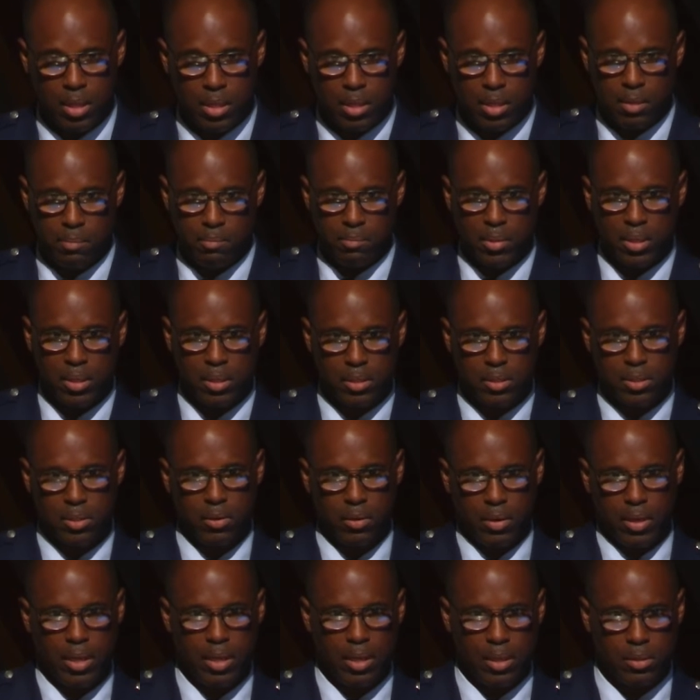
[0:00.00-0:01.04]
the
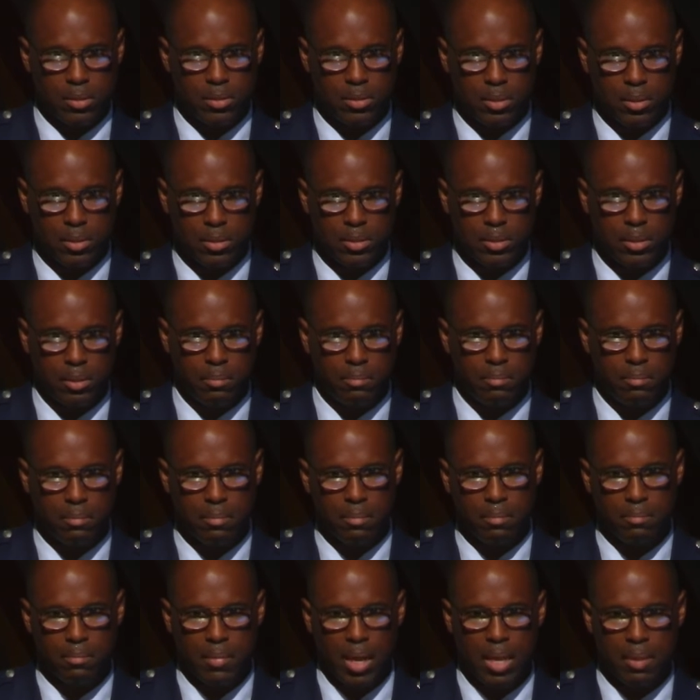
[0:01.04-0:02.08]
military health system
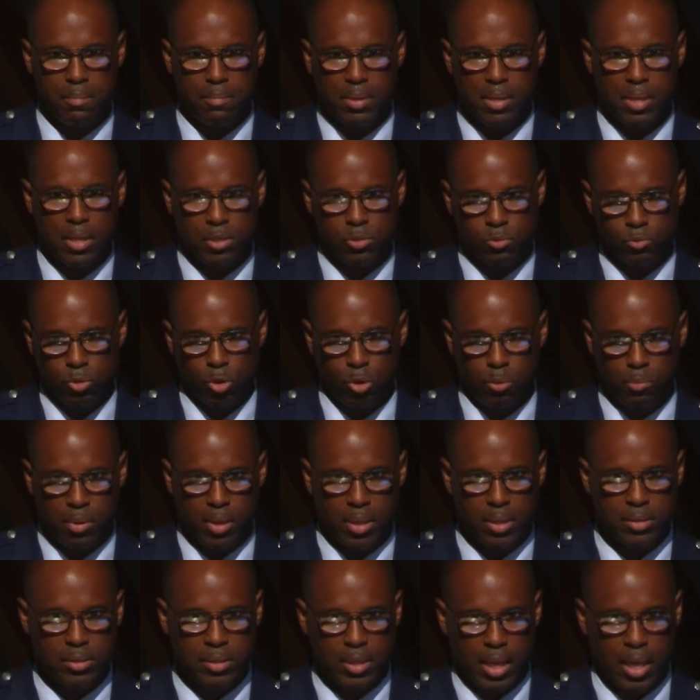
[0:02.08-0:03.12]
might be as
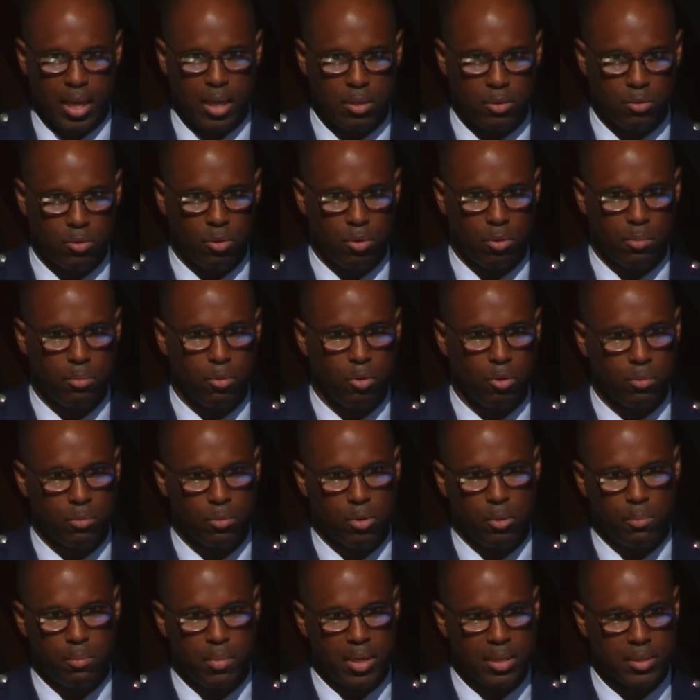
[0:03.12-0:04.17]
robust and or more
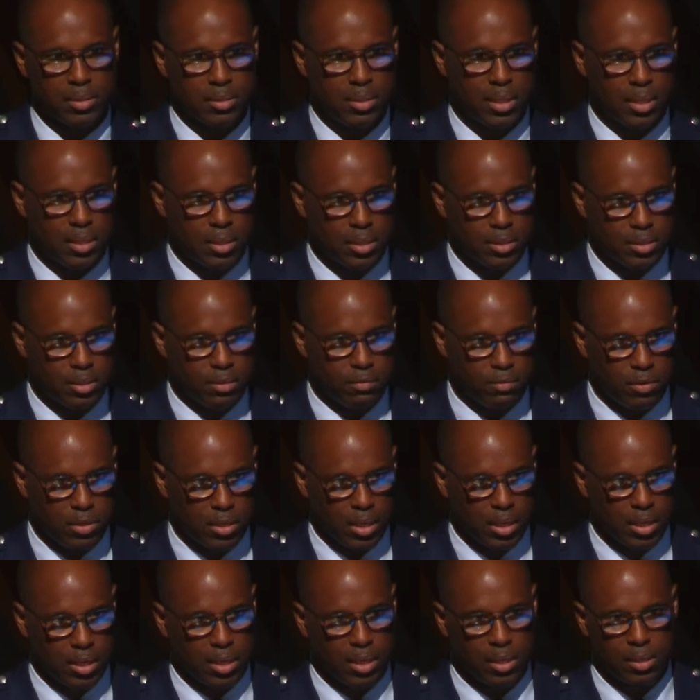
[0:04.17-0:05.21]
robust than the
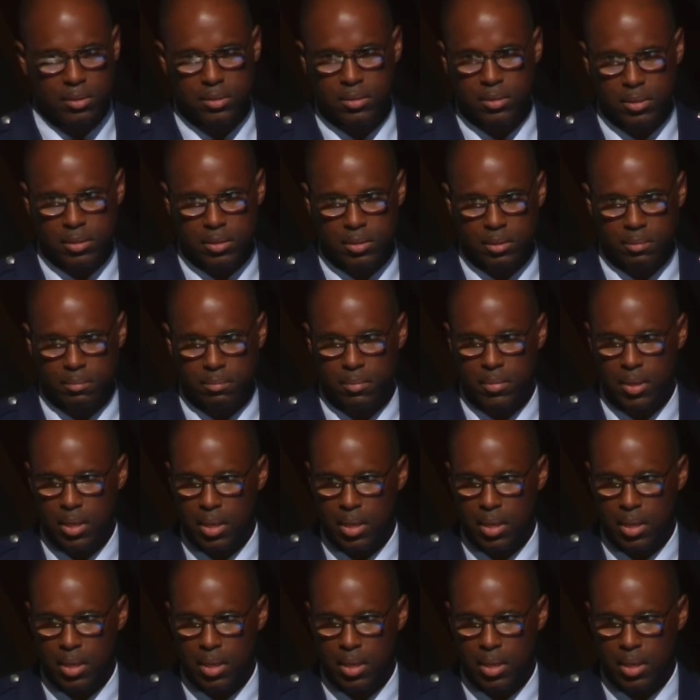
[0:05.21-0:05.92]
civilian health system